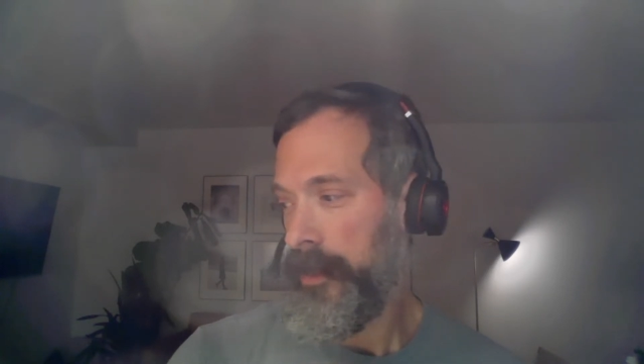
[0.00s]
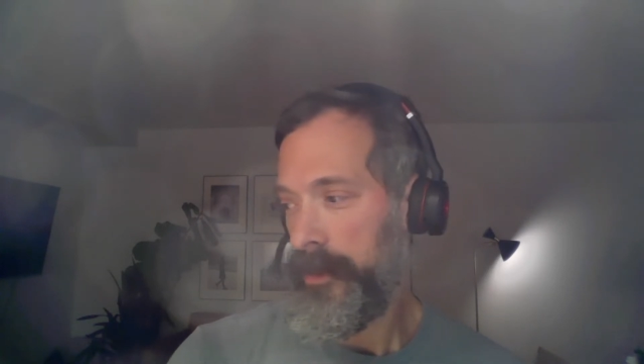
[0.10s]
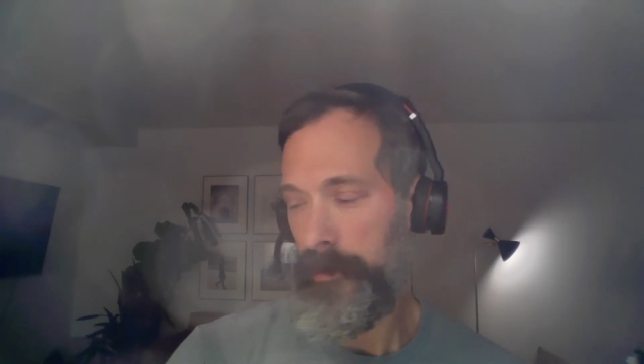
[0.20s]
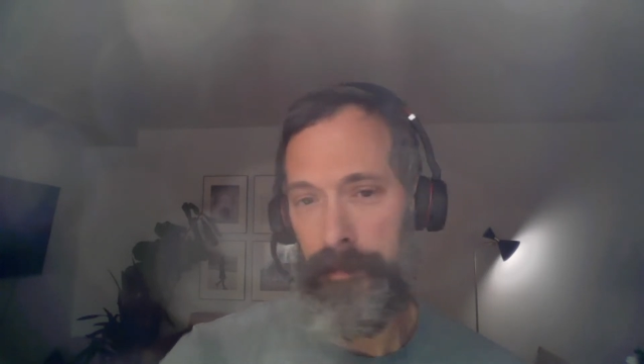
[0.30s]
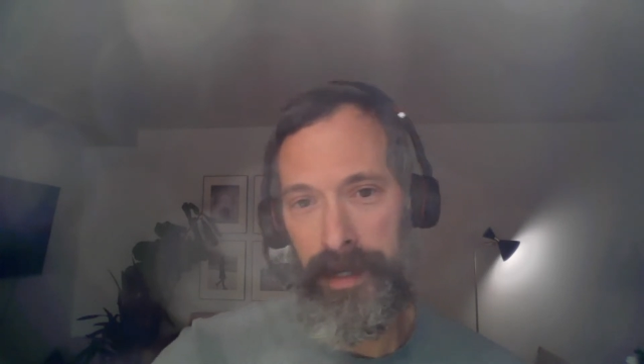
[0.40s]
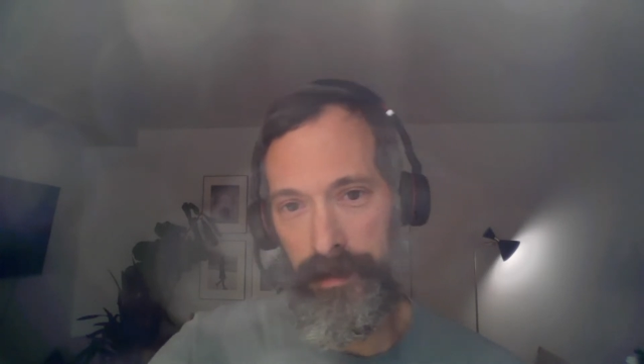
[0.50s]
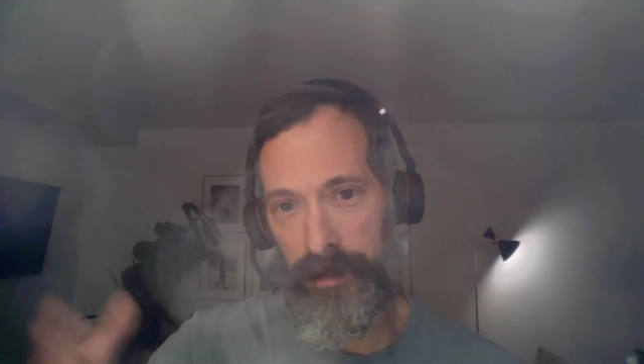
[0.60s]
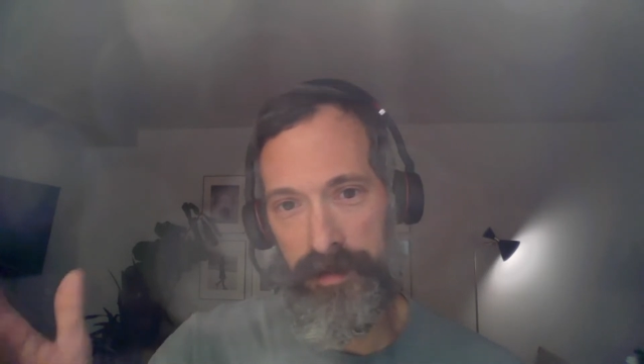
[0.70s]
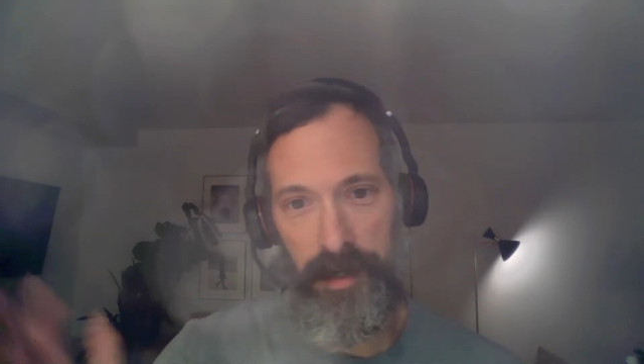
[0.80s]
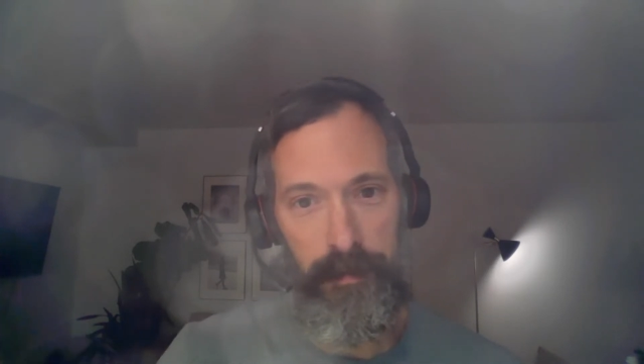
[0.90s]

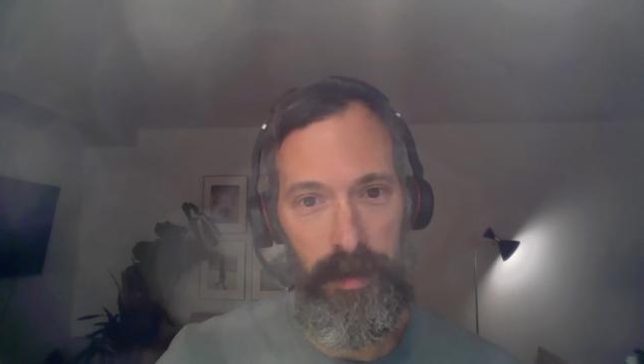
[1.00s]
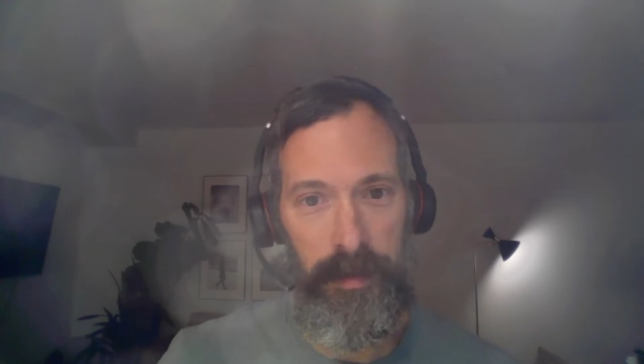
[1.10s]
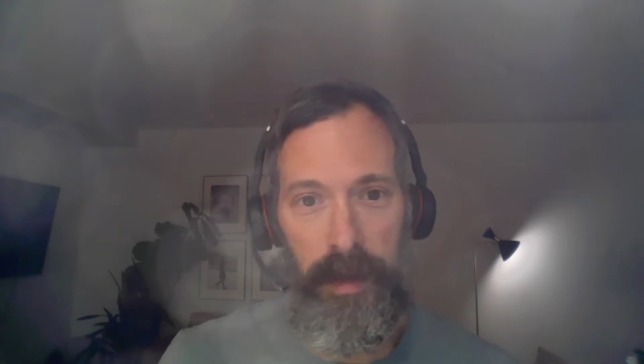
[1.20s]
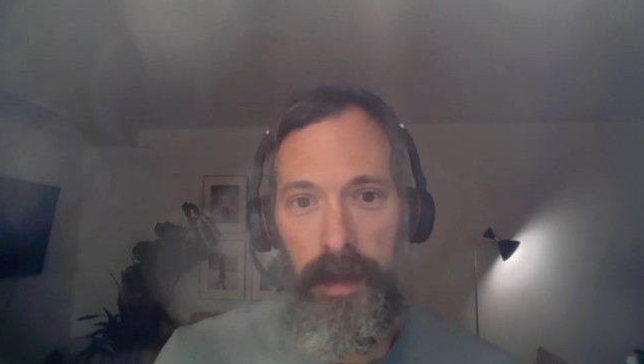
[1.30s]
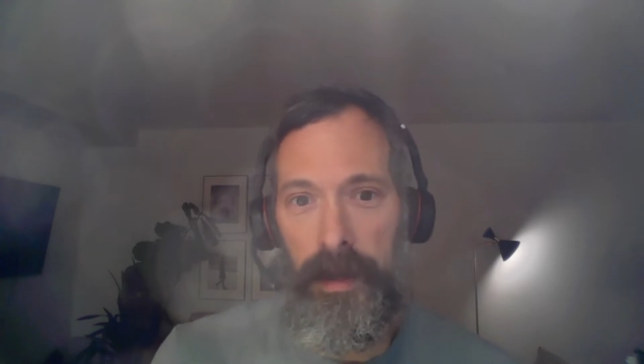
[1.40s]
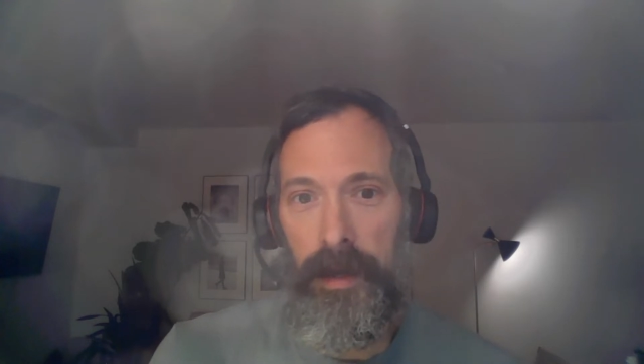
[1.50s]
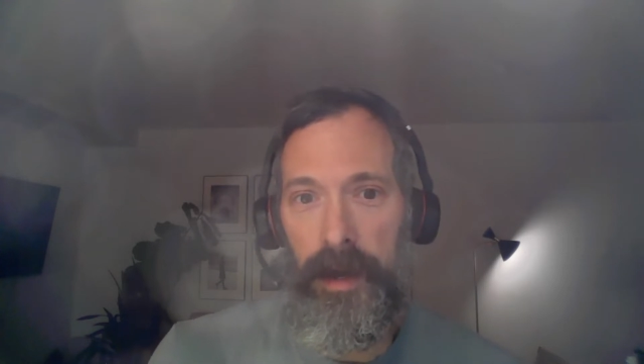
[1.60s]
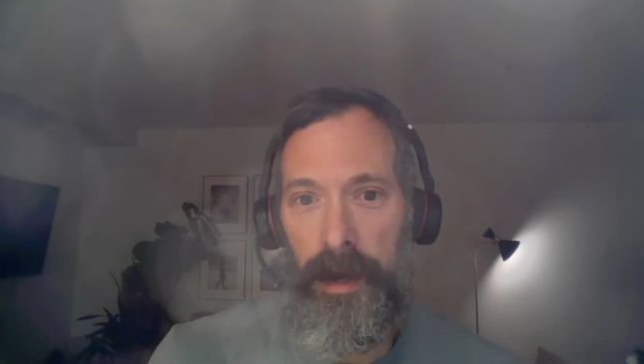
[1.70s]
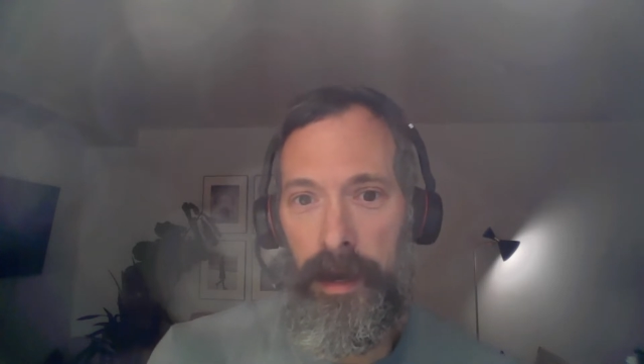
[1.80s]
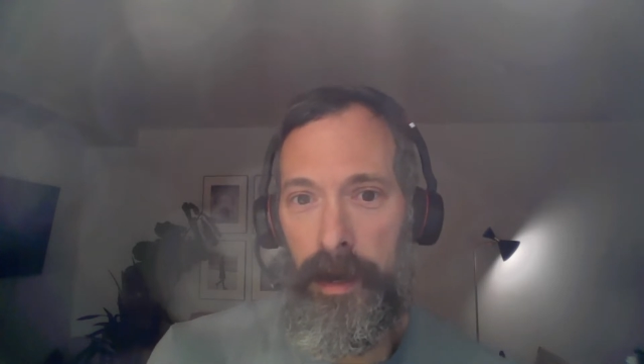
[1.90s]
Microsoft
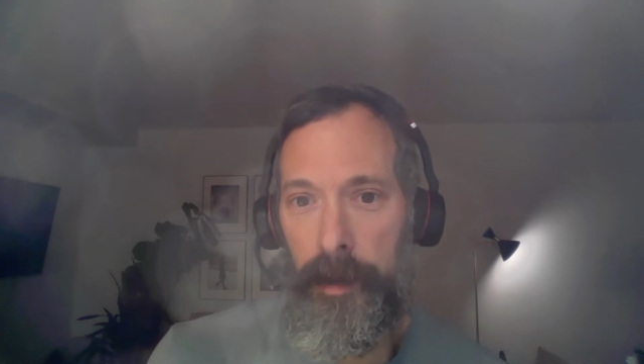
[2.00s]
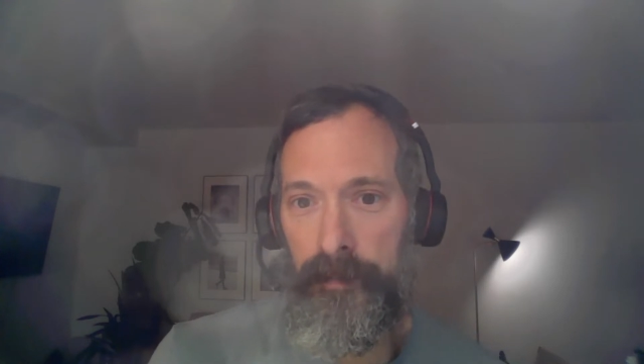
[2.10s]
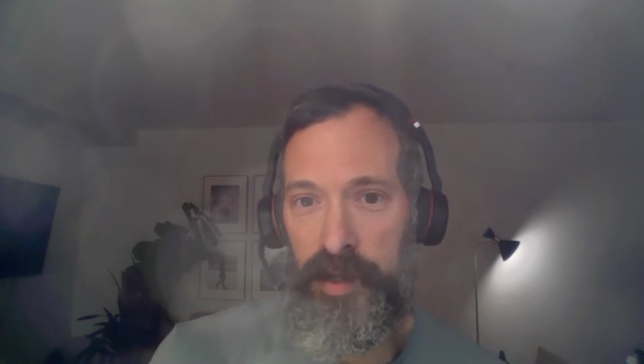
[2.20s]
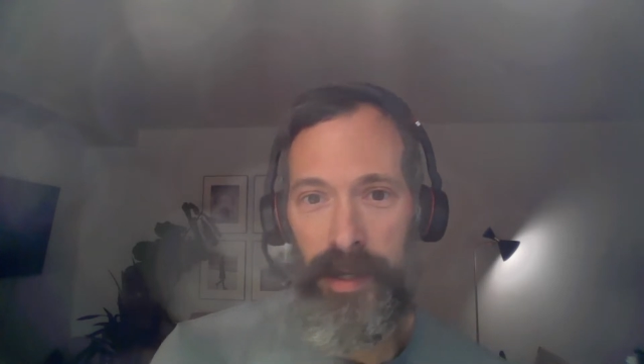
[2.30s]
SharePoint.